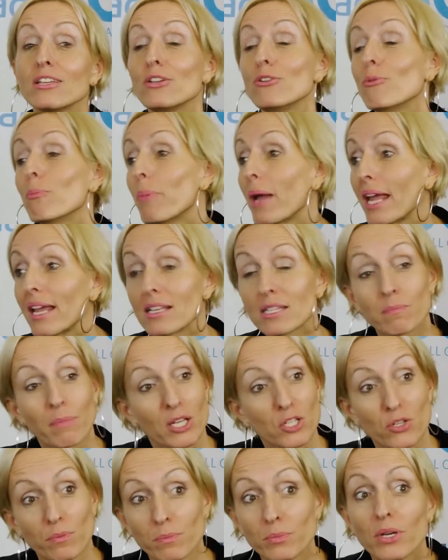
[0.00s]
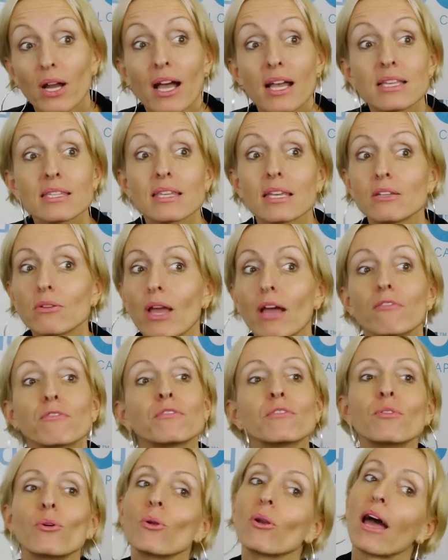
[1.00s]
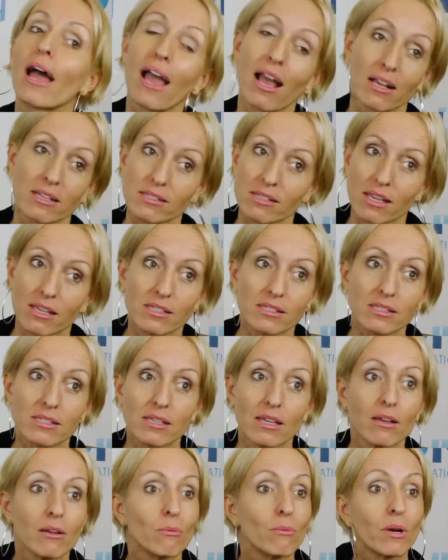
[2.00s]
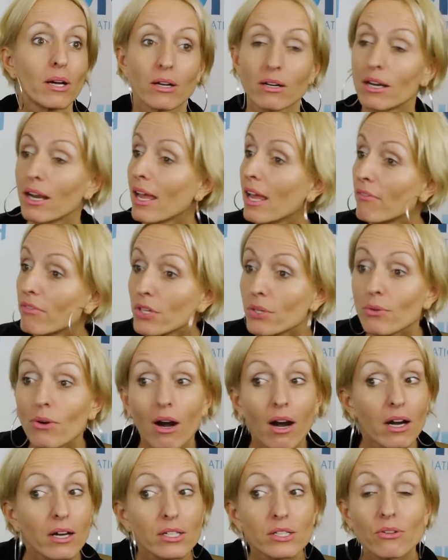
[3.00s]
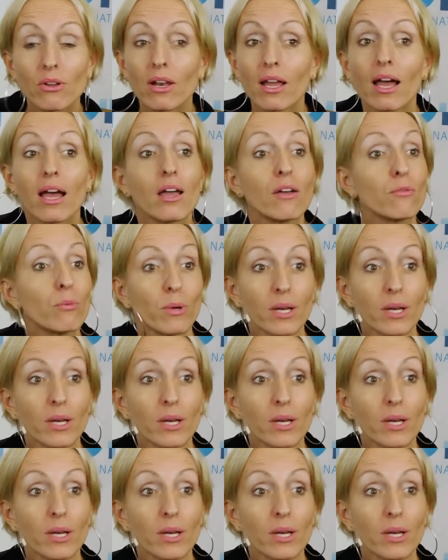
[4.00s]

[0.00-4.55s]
You pay a special price and you have full access wherever you are in your life,